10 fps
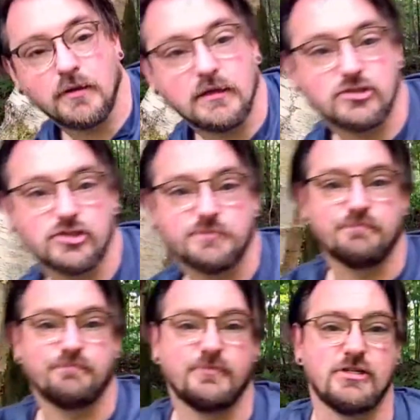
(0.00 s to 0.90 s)
just
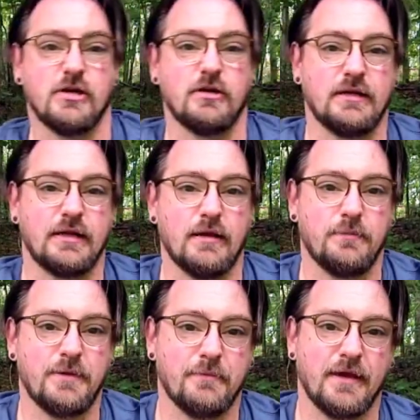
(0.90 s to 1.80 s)
turn it down a
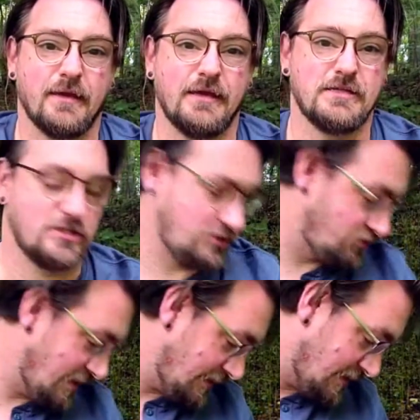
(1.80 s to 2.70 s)
bit, make it easier to
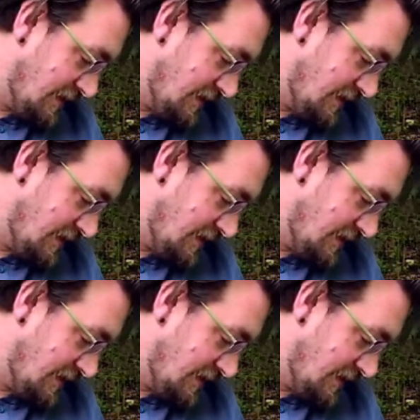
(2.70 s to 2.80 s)
drink.